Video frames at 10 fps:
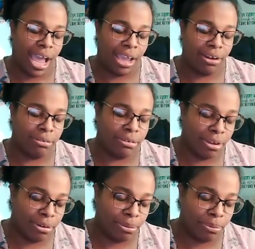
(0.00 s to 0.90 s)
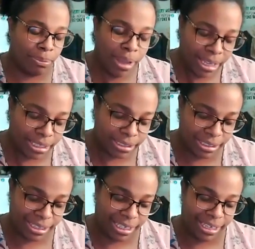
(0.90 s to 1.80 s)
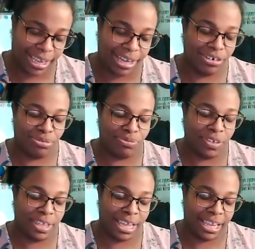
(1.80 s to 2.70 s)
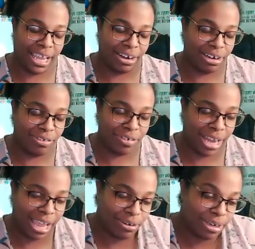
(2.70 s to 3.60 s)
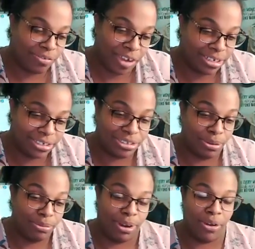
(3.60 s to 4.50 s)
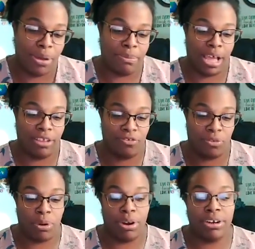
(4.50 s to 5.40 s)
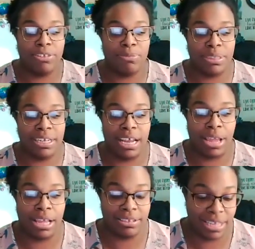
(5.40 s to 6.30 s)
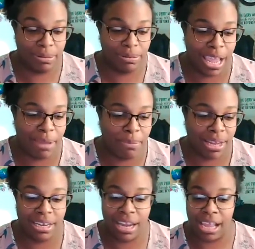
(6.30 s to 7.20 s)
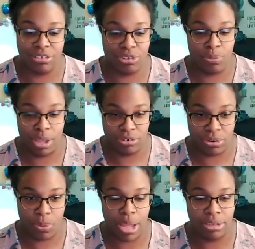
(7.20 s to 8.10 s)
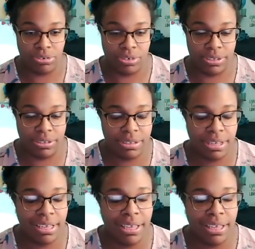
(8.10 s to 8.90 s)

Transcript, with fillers: i don't know what to think i just feel like i don't even i don't even i just don't know i'm lost for words but then i at the same time i need to ask you 100 questions